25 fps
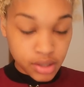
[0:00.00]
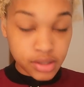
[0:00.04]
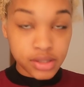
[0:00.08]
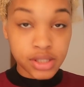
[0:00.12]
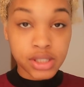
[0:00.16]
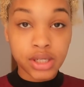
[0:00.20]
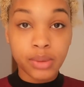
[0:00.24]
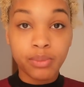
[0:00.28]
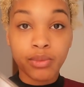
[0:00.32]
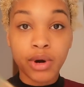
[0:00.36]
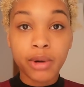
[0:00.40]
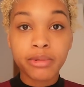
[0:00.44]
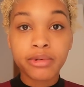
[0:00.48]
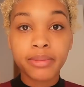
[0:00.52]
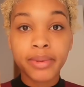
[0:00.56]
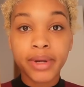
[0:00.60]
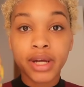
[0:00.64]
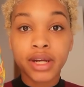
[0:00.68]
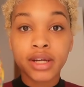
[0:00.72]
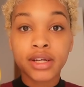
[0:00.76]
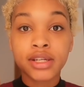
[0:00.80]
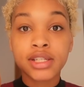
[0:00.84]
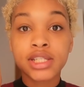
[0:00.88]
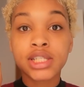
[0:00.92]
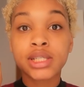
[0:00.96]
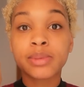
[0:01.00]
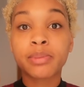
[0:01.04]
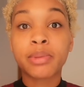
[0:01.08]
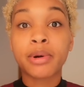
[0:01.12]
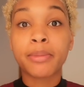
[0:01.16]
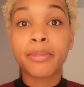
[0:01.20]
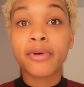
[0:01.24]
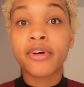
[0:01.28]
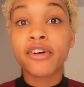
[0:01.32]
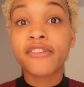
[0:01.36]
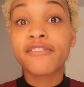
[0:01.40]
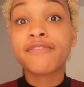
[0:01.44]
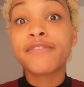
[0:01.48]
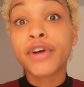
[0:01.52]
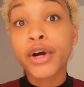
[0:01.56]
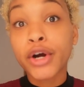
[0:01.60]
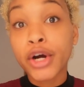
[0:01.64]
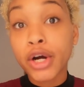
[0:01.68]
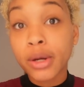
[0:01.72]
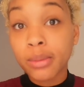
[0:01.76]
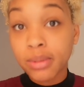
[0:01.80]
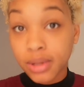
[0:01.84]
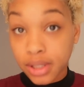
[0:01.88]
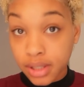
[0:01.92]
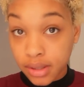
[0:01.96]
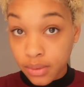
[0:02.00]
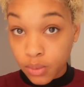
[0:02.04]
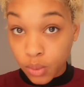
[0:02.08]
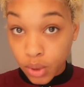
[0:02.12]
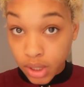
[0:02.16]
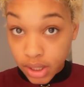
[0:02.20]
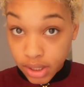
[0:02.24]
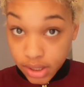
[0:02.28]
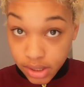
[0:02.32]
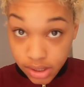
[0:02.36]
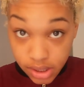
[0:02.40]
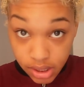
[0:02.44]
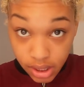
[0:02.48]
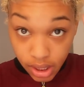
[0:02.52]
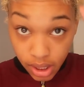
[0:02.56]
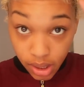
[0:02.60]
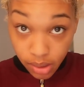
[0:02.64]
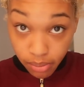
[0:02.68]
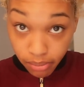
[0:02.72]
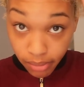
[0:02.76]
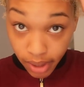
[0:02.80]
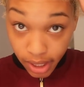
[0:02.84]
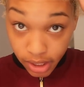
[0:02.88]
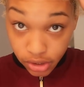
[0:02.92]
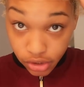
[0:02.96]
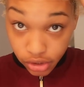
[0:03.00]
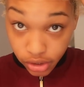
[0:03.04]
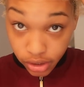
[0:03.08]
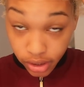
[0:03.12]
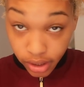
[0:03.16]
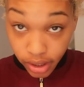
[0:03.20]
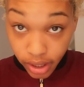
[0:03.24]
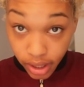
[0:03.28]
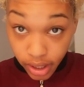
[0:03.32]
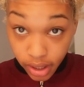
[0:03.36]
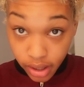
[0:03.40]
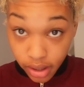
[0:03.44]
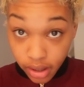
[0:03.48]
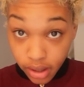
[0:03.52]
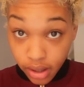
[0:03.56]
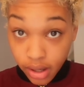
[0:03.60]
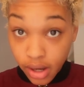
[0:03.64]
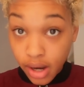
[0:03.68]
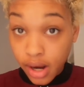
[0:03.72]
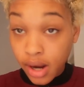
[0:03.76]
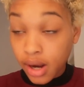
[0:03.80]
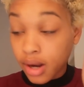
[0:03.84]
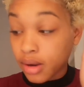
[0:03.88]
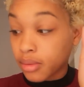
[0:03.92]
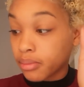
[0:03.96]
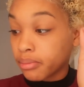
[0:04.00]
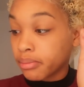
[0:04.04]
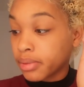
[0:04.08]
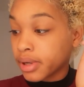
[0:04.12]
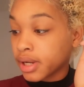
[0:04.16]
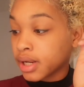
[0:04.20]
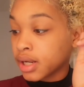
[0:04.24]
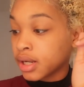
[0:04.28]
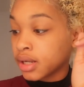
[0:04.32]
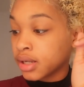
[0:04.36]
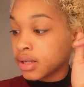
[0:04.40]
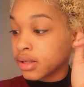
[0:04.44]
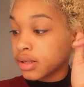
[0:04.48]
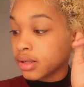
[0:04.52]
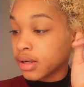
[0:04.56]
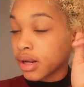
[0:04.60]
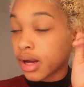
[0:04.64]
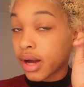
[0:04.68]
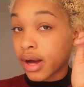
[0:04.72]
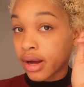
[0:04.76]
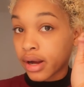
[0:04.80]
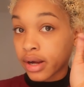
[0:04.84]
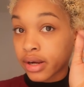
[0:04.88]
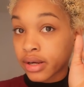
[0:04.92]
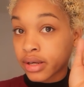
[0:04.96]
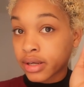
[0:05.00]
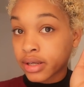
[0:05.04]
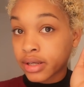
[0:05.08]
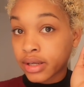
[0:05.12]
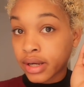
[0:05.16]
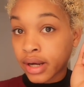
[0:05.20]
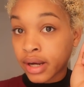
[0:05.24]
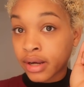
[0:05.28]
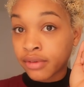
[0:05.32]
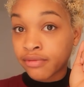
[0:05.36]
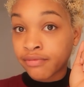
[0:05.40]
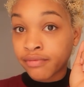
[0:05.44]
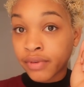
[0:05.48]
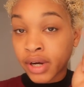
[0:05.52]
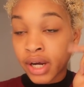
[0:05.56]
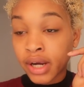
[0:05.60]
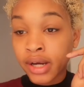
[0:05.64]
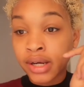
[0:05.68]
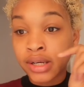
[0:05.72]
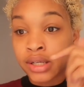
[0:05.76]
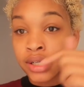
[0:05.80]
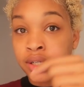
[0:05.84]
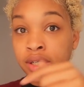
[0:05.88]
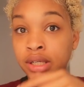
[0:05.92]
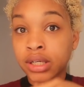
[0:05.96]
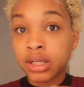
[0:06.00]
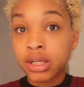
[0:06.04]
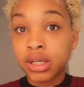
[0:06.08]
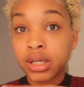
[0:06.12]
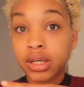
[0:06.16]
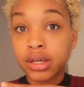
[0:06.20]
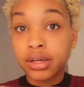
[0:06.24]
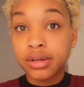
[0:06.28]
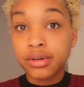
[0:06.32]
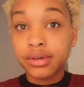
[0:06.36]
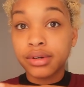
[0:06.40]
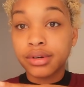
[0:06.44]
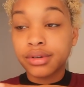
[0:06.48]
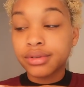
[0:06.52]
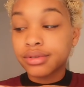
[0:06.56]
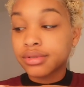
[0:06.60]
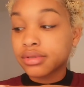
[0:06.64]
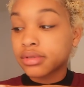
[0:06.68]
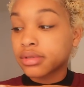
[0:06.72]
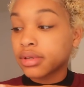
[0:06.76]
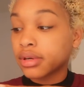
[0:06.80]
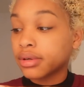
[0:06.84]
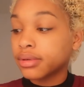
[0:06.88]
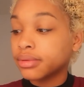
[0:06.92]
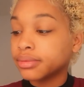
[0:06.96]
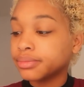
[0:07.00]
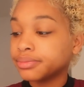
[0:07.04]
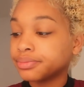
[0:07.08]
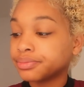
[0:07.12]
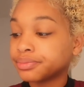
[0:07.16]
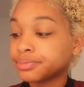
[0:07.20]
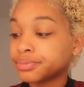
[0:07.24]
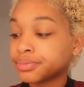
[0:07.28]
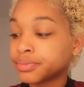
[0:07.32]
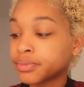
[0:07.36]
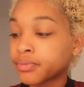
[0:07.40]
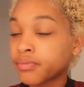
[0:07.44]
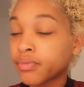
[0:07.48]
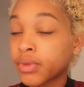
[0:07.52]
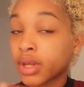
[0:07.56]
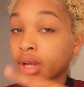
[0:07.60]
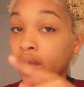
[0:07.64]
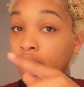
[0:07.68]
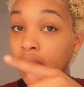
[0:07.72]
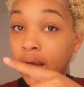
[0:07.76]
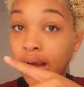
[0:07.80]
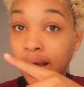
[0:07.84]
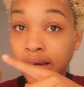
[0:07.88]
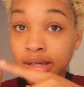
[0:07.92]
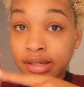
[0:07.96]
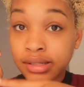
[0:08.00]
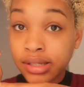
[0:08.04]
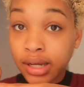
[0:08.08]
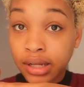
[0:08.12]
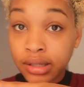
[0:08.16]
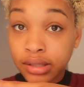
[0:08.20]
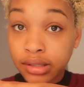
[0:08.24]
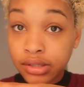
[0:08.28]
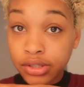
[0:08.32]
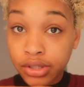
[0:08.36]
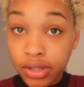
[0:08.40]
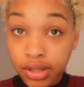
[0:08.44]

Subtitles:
some rubber bands, preferably ones that match your hair, but I could not find any here, so I just got these